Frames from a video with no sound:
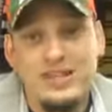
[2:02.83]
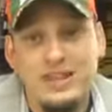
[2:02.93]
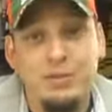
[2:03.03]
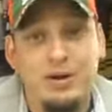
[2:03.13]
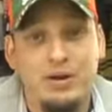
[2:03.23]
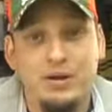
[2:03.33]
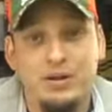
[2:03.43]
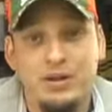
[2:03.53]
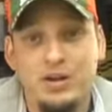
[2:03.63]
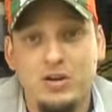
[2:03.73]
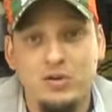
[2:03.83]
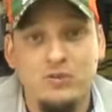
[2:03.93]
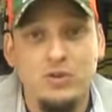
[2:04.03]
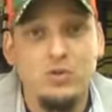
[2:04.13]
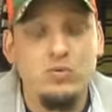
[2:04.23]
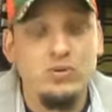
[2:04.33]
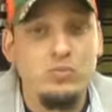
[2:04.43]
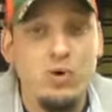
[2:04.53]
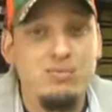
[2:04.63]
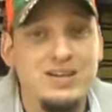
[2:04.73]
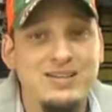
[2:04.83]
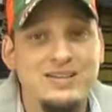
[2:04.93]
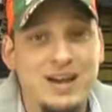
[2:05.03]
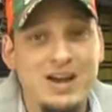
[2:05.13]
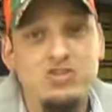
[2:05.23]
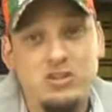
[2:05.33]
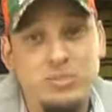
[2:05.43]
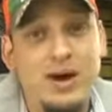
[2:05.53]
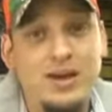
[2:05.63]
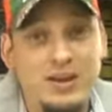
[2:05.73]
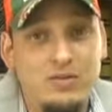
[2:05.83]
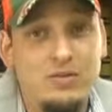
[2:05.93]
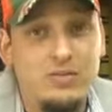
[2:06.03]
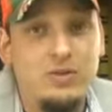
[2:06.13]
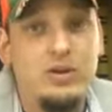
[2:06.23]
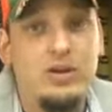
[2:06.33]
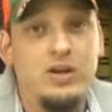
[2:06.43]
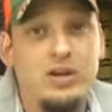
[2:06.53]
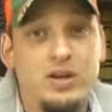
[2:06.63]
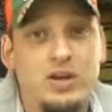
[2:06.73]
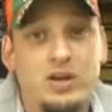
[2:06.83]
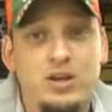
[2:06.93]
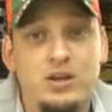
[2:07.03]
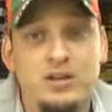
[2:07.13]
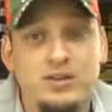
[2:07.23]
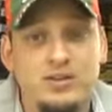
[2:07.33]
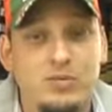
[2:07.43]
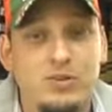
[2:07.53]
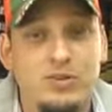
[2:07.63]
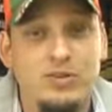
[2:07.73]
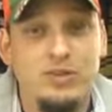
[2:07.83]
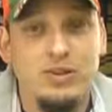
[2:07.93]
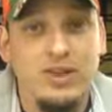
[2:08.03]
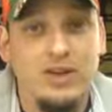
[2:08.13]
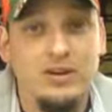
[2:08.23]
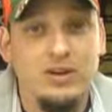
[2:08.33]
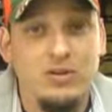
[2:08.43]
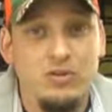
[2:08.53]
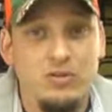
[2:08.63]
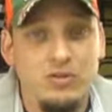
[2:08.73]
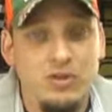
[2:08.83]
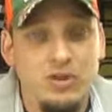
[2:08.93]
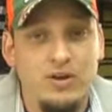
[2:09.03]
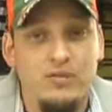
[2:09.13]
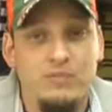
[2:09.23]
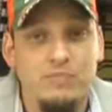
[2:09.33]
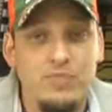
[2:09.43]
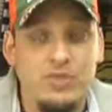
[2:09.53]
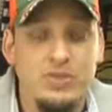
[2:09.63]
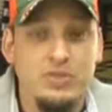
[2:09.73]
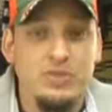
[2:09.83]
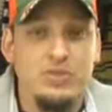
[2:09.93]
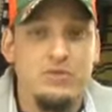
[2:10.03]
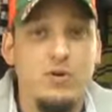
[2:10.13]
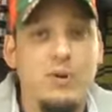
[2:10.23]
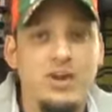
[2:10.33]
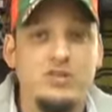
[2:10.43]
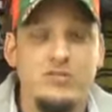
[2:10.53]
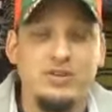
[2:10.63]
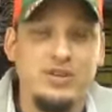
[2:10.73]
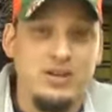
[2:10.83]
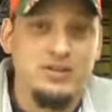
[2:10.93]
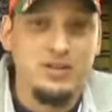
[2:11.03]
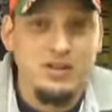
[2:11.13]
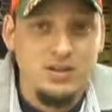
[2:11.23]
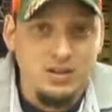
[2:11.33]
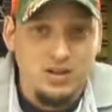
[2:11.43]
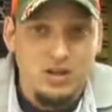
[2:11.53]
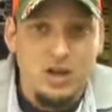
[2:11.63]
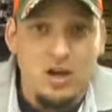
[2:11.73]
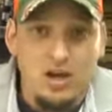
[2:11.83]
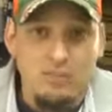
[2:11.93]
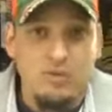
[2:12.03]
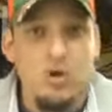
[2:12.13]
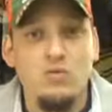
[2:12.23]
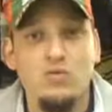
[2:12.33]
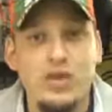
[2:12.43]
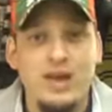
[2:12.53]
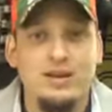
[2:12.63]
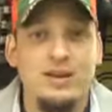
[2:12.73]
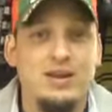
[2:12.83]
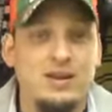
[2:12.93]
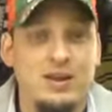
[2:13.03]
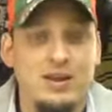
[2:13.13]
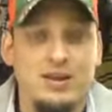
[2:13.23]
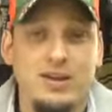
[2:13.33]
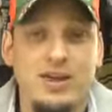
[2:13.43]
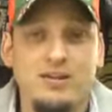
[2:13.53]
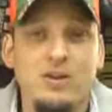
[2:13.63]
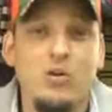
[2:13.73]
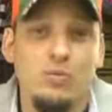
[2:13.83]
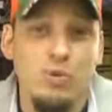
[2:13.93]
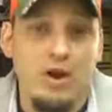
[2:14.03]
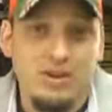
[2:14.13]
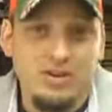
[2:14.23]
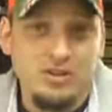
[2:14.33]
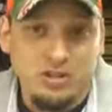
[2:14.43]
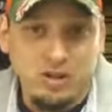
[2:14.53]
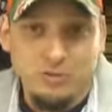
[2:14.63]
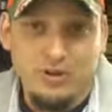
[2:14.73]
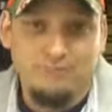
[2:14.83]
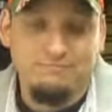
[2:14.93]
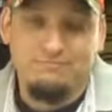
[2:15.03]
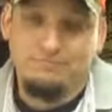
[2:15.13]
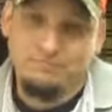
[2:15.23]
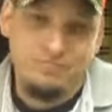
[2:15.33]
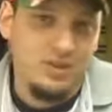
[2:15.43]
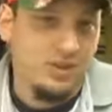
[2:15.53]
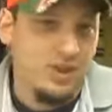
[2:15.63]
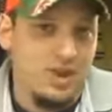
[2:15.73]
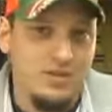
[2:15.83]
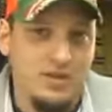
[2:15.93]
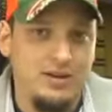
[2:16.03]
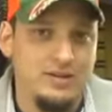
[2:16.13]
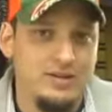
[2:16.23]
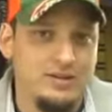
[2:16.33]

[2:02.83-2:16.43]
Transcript: are saying about it. You need to review some websites that actually bought it and reviewed it. You need to see what the landing or the front page of it says. Go over that and get to know the product just a little bit, and then